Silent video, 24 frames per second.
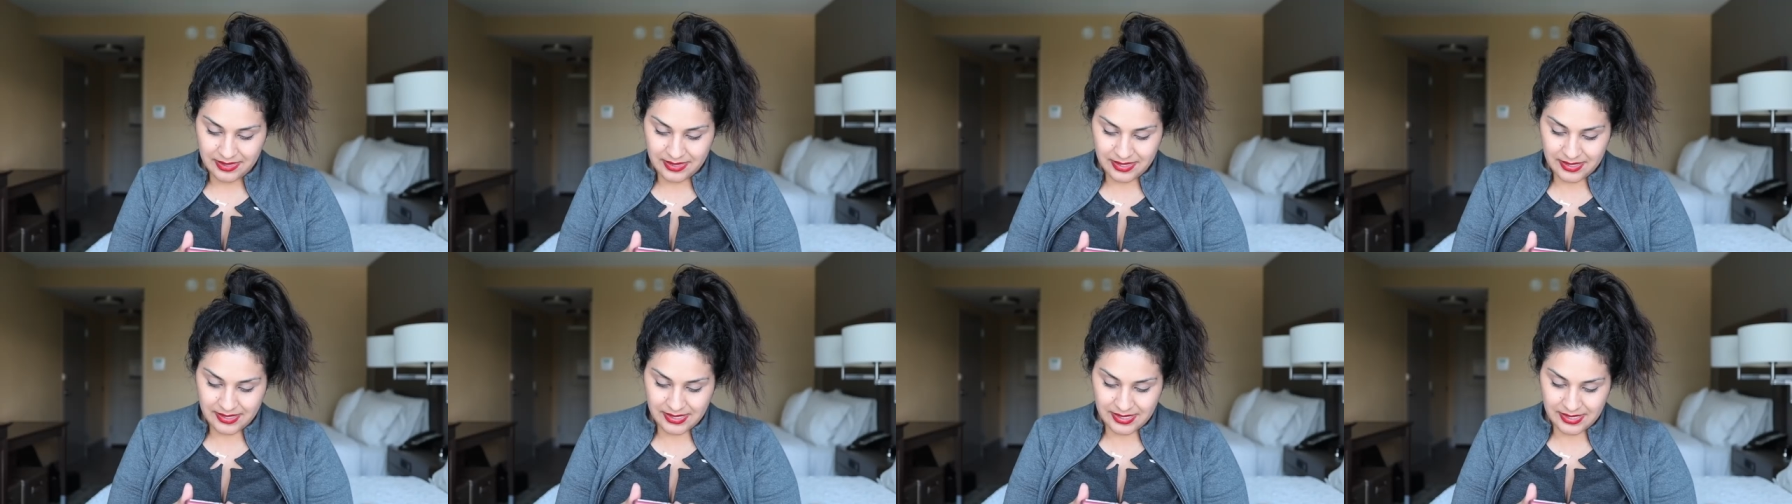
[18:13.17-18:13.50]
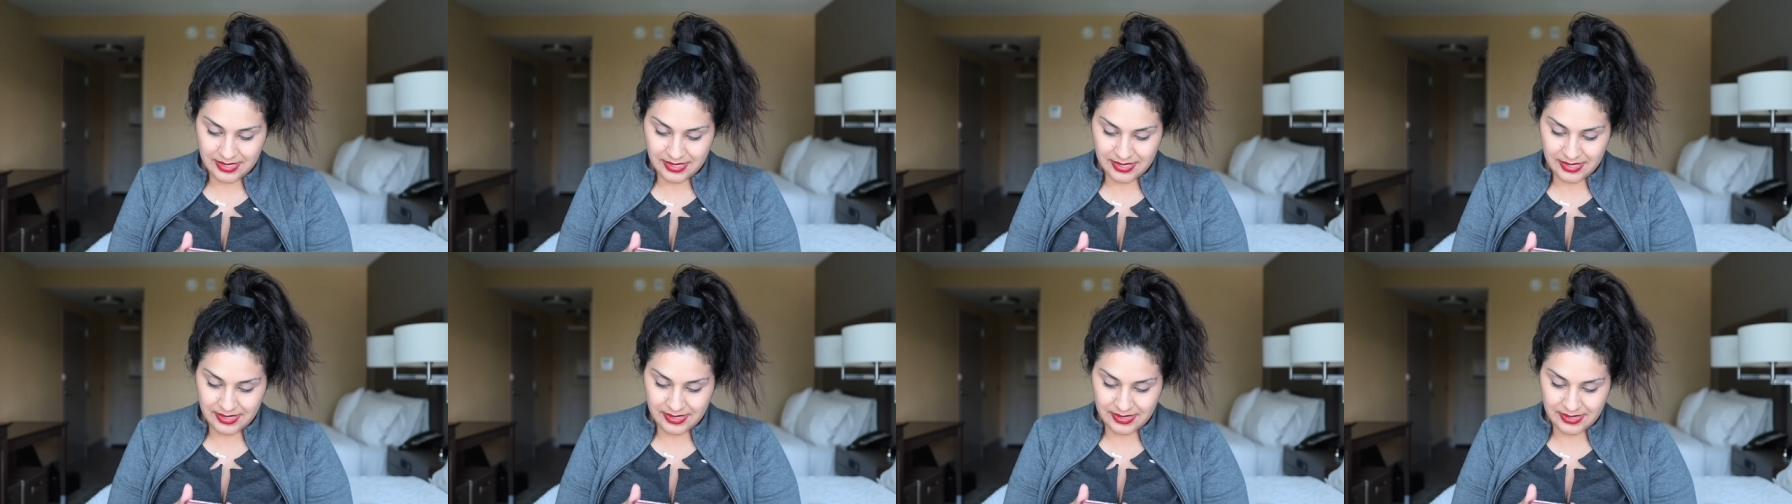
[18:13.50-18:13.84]
This
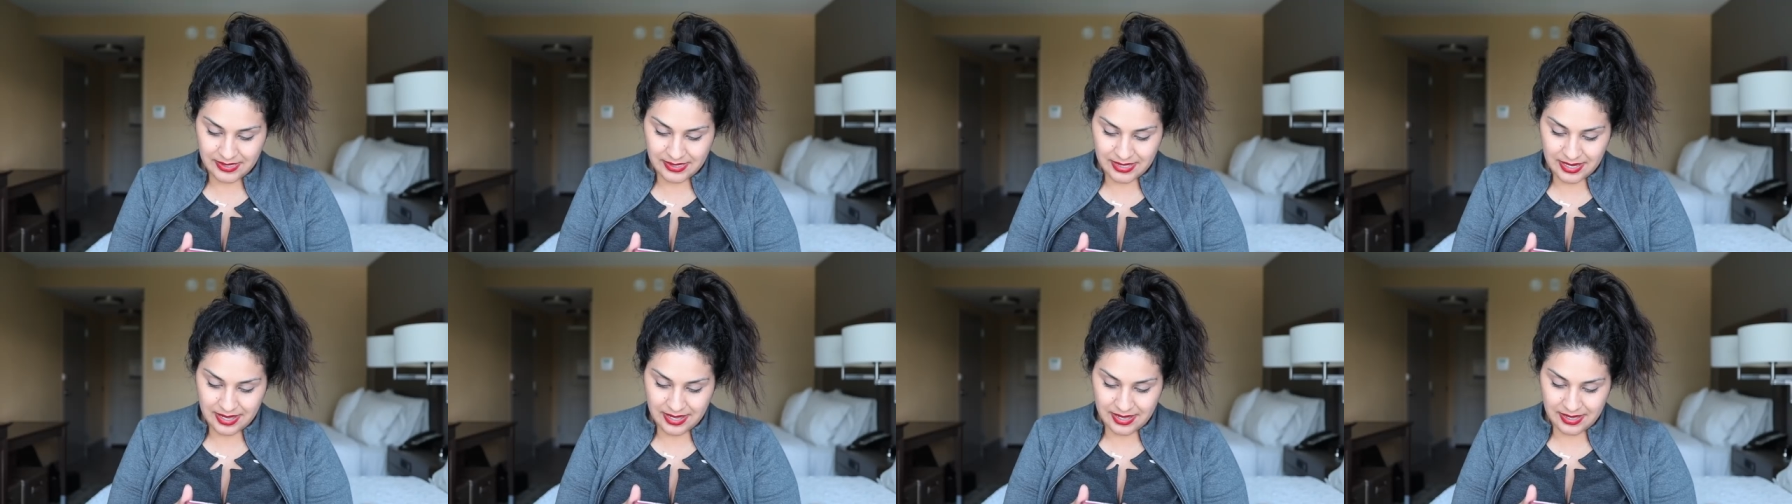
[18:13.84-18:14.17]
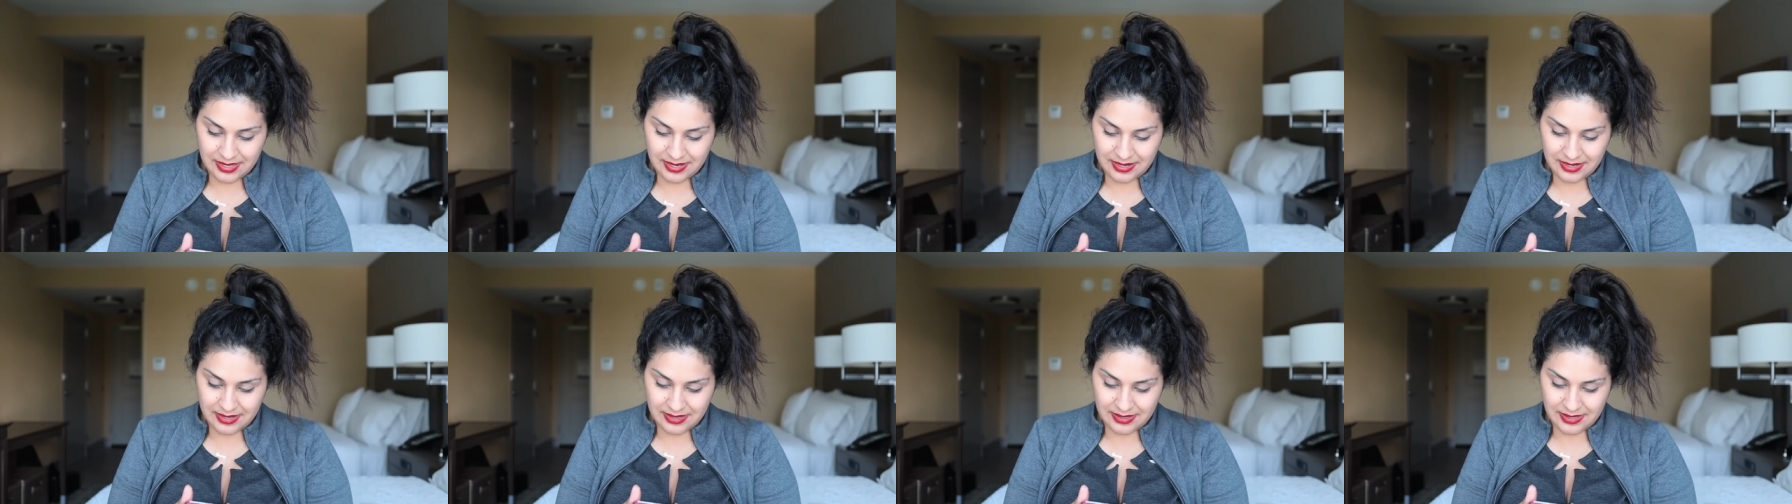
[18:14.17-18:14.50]
is
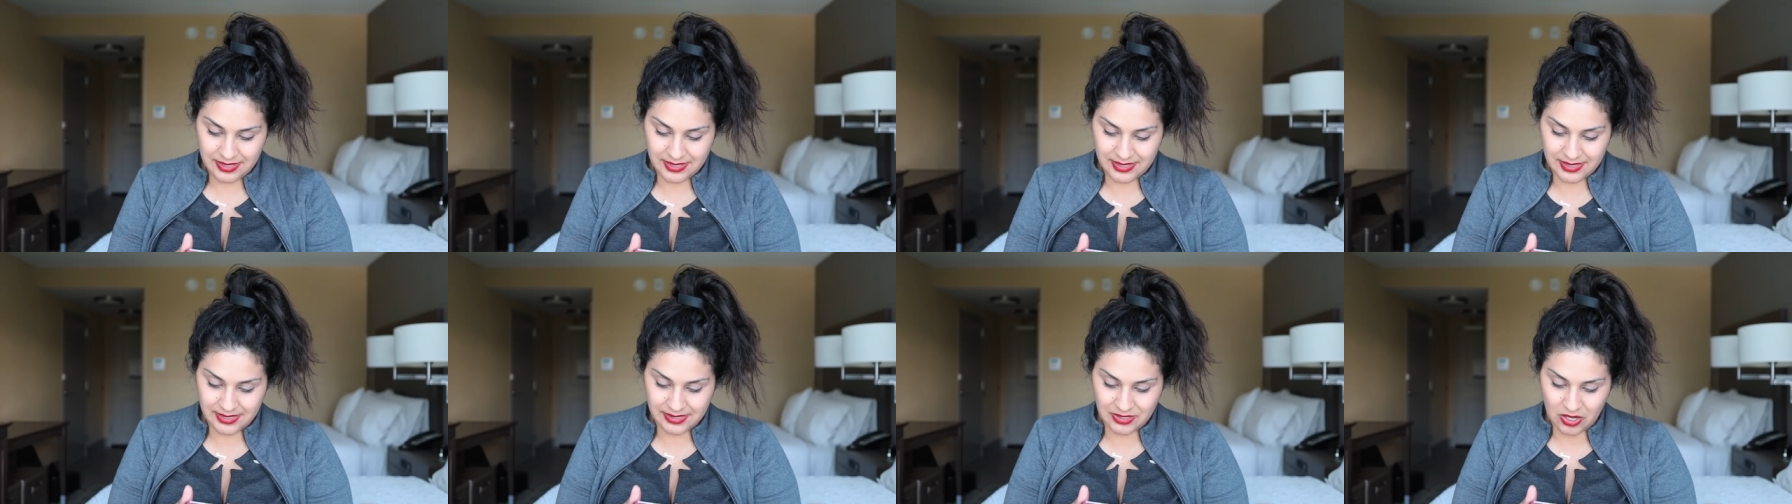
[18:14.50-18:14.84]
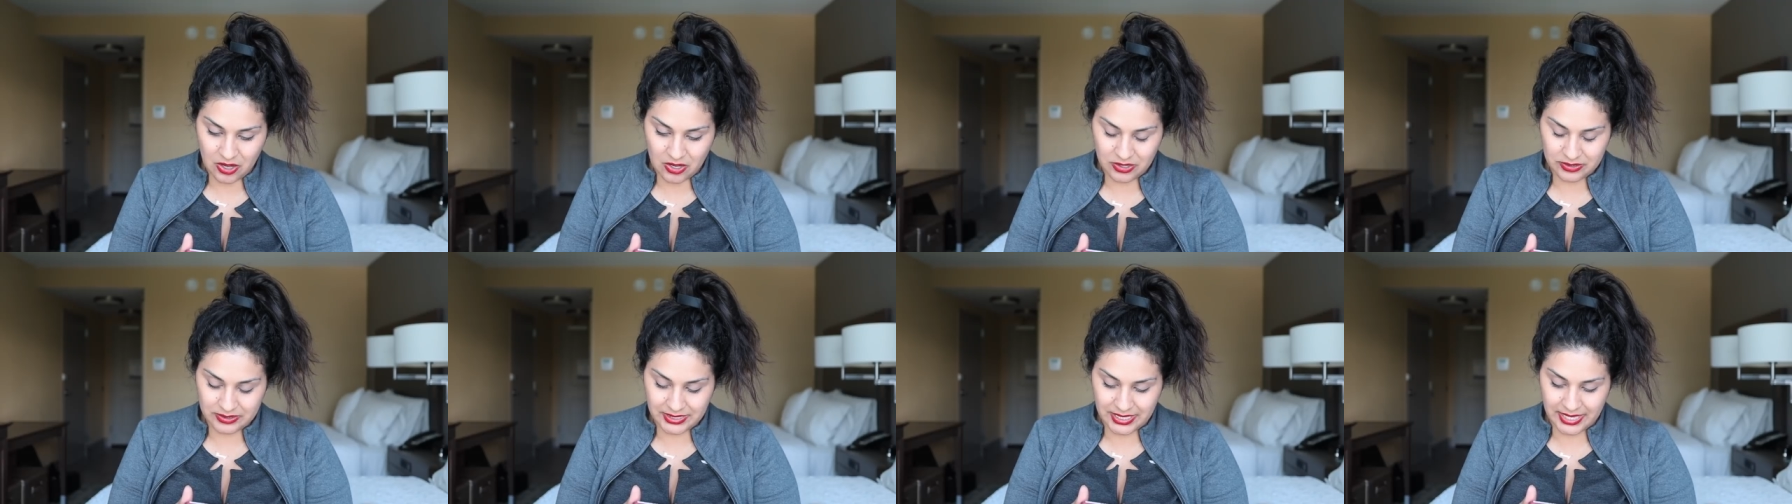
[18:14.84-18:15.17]
this is
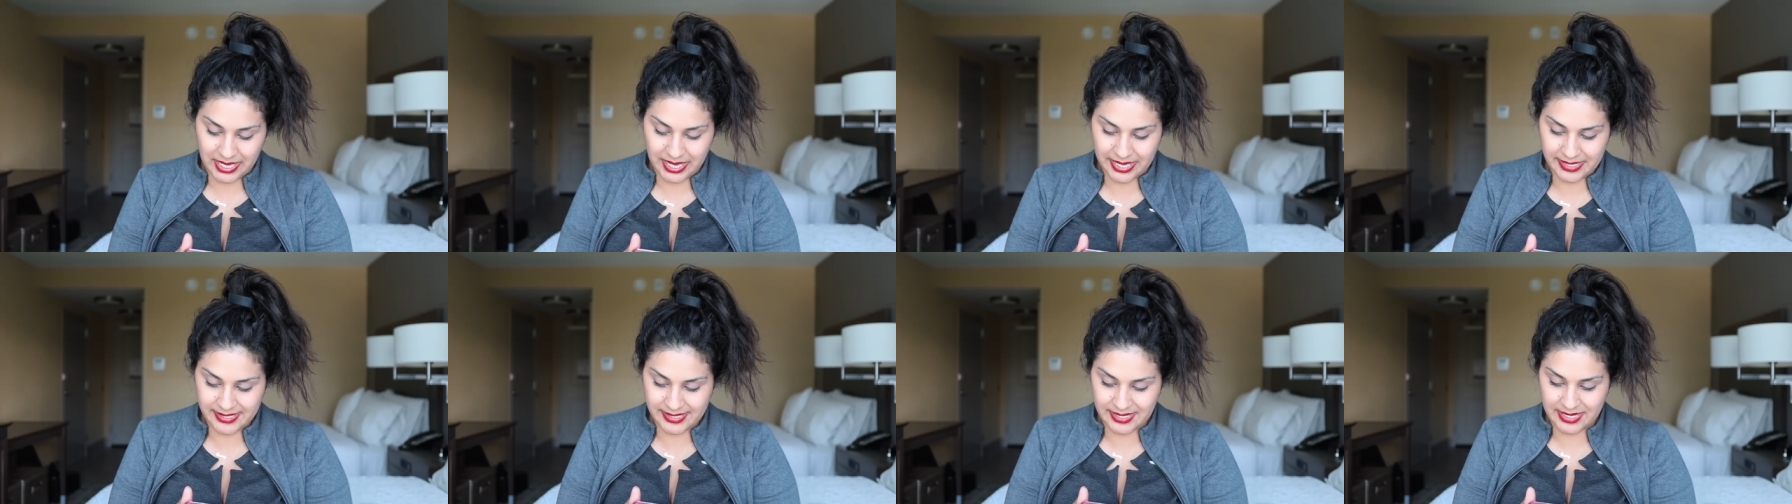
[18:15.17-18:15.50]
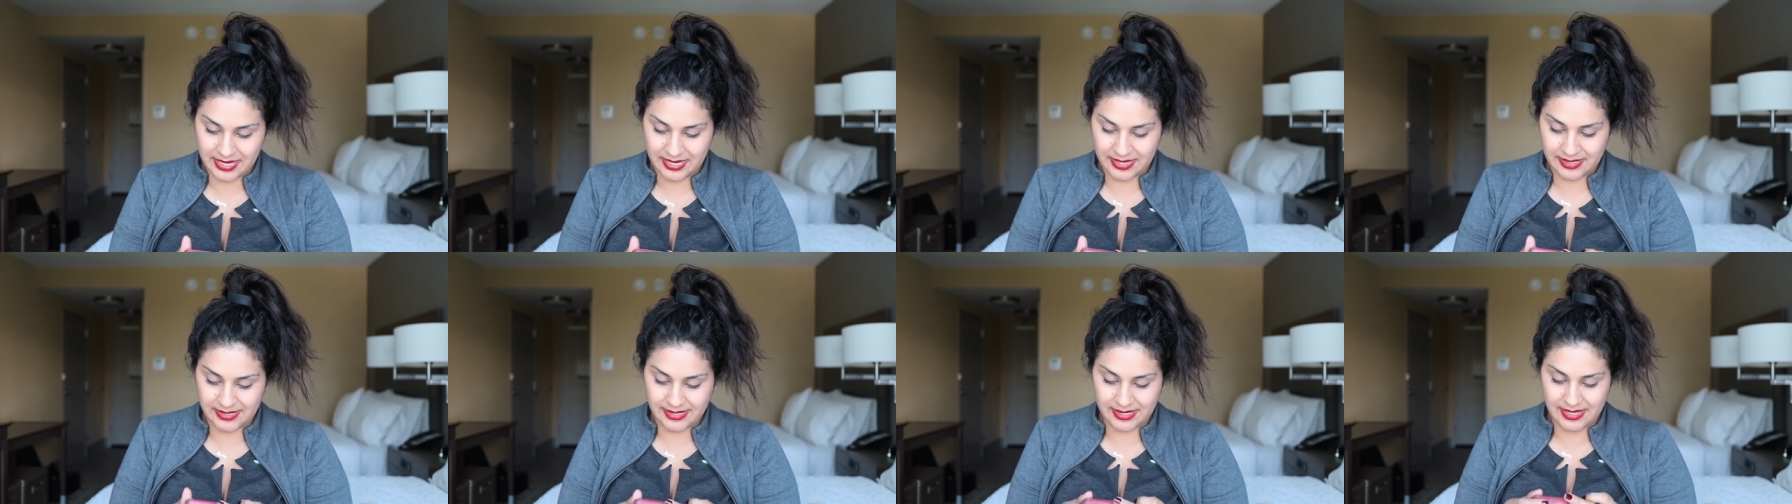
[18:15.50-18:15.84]
called
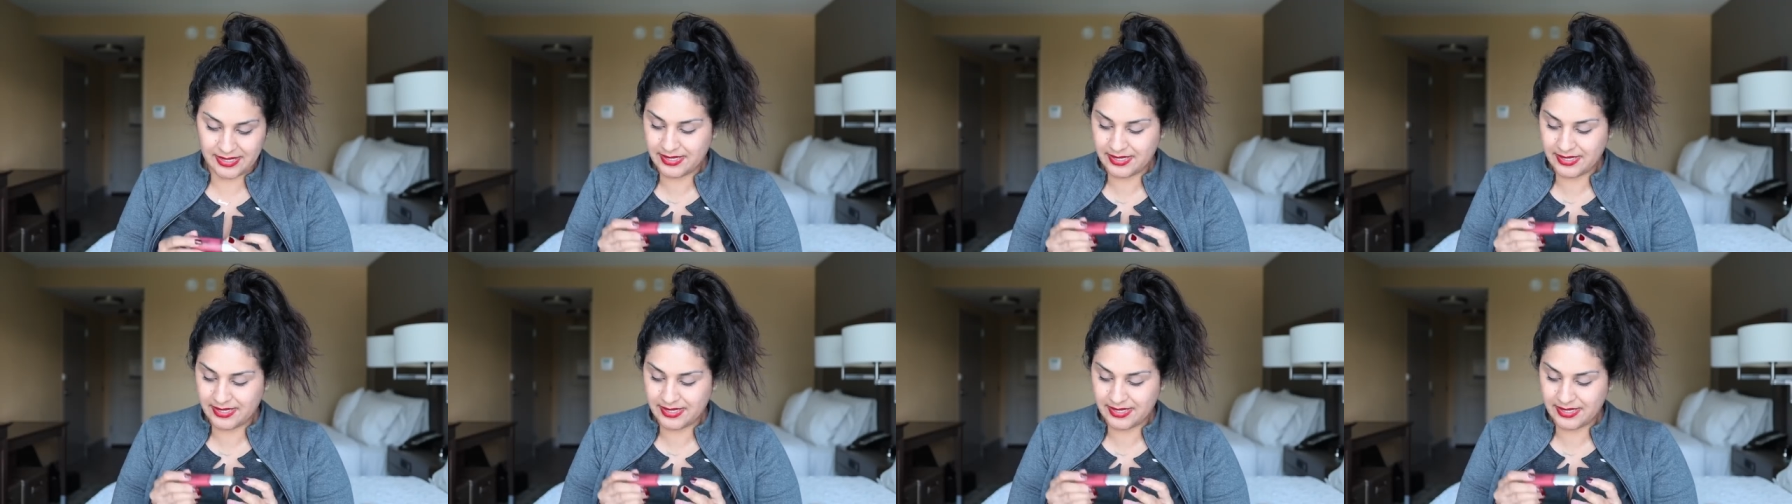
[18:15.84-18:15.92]
Kisses.